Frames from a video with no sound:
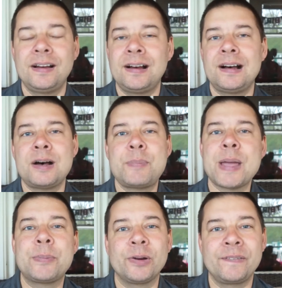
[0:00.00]
a
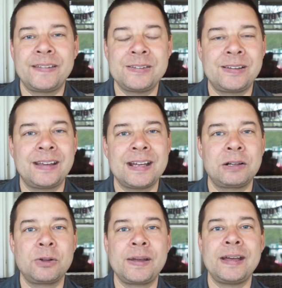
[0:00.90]
paper that you can kind
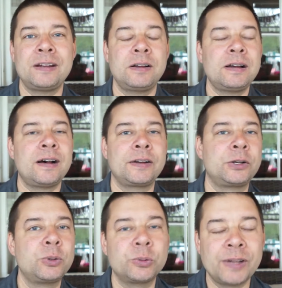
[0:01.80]
of look at on
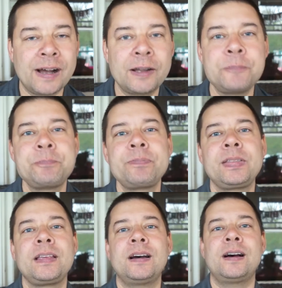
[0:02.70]
Google Doc
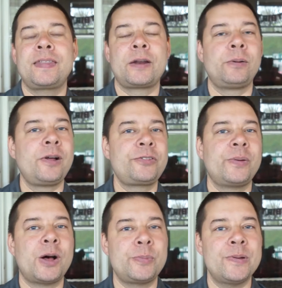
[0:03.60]
that'll
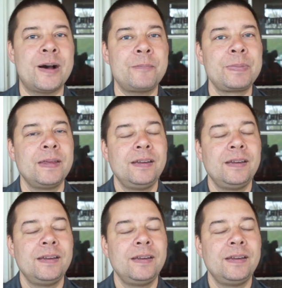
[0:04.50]
also help you out.